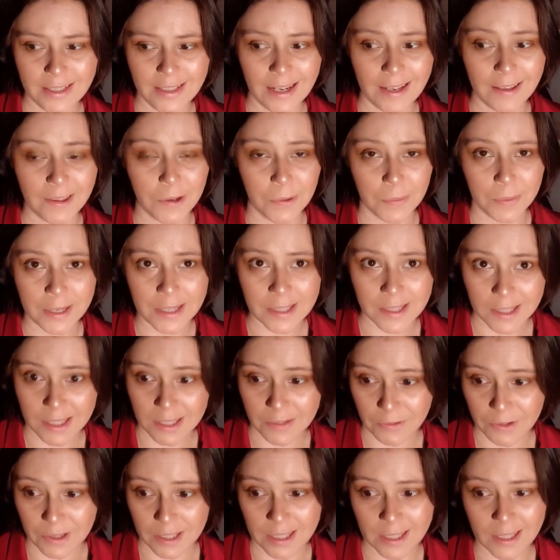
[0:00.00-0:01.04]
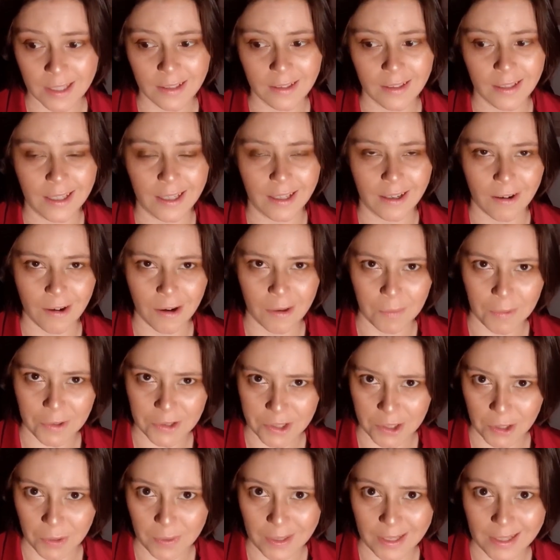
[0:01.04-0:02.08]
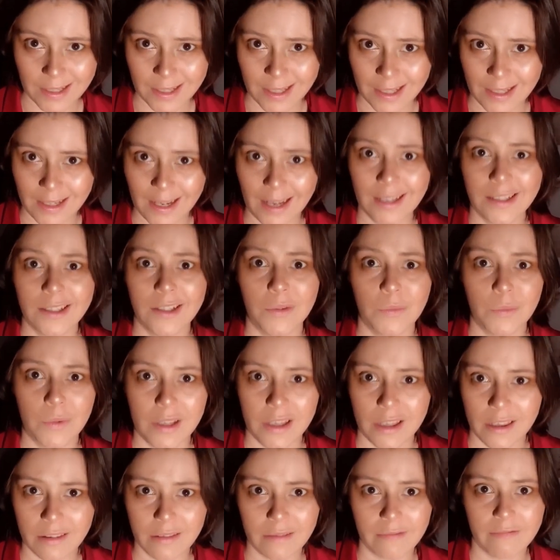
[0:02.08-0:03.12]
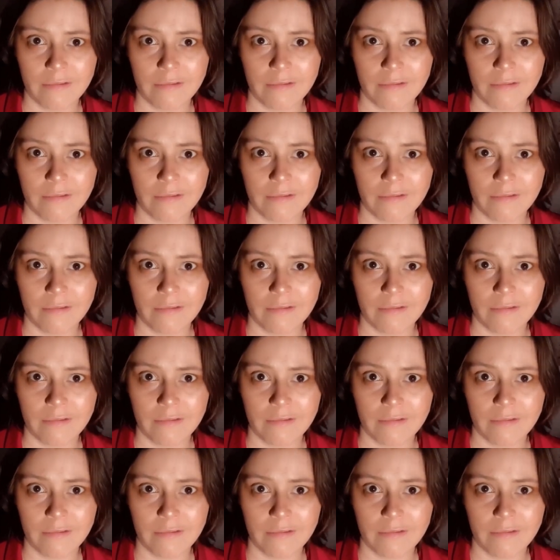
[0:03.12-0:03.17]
and the reasons for the killing are almost always connected with